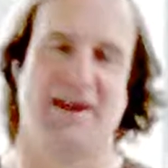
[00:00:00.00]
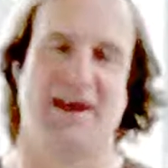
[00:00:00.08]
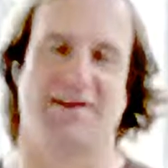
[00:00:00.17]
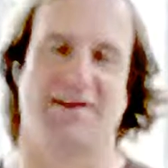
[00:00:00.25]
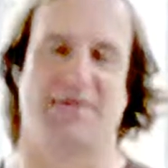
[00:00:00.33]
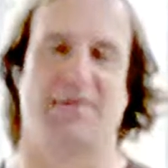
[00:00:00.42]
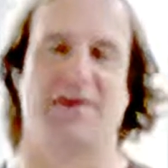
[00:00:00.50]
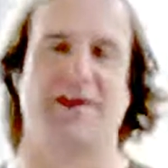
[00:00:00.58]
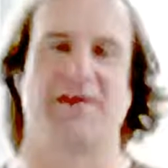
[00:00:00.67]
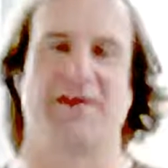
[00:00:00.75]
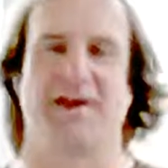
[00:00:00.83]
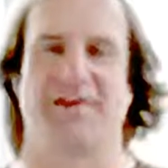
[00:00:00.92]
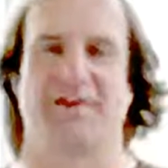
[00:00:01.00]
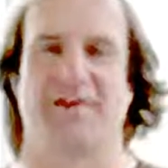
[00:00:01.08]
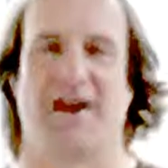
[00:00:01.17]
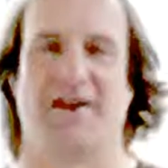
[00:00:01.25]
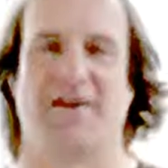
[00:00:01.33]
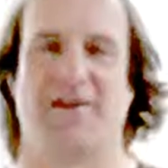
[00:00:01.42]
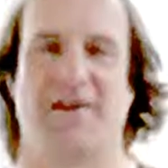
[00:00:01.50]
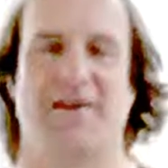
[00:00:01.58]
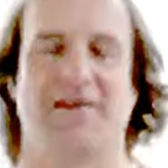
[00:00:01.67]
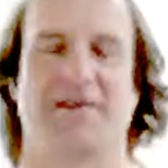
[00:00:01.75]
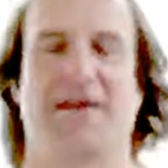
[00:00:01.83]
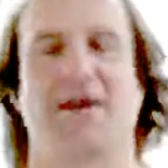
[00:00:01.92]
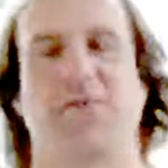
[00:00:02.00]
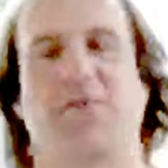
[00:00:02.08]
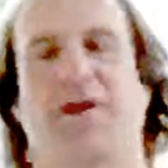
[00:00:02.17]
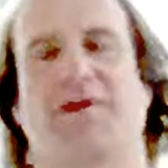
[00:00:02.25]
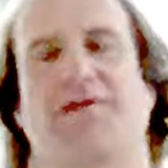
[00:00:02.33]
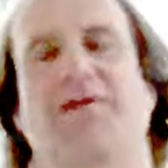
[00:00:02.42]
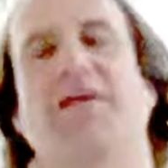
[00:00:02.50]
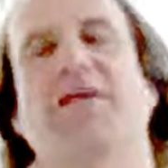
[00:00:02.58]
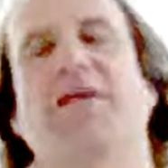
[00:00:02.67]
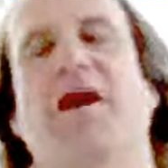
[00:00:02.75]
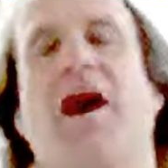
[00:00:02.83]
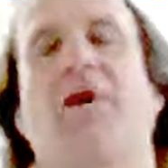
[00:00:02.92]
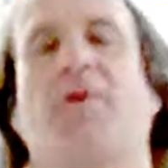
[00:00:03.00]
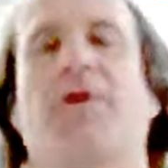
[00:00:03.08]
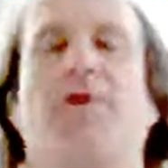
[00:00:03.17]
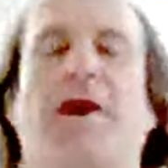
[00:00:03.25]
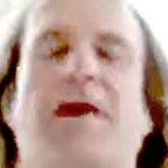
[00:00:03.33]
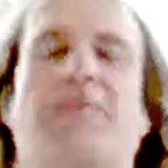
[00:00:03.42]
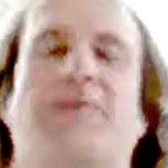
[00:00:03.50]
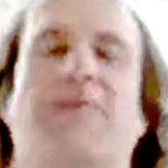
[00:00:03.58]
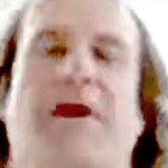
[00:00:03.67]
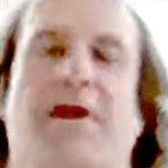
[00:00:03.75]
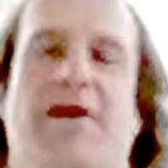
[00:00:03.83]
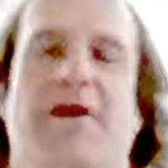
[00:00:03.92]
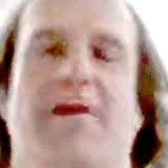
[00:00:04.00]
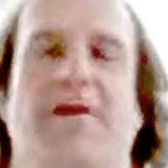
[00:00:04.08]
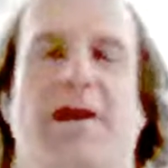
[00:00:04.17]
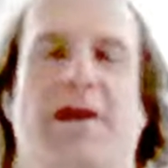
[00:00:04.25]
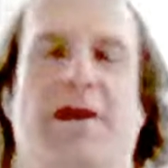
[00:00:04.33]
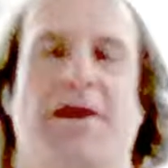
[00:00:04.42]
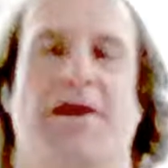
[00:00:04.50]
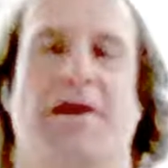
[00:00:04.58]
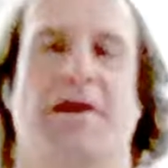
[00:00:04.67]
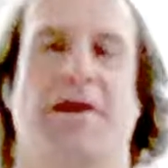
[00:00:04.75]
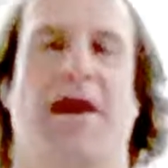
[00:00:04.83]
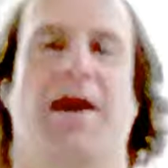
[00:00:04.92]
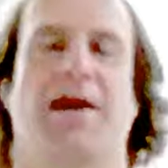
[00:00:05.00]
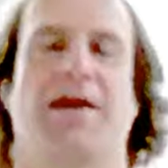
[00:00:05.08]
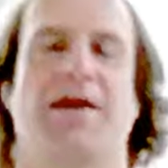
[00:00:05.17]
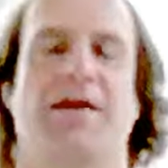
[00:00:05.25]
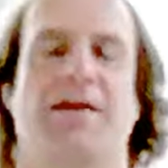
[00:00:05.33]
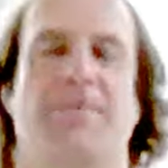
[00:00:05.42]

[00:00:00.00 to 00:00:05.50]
It's pretty dry stuff. His later books were quite a bit better, and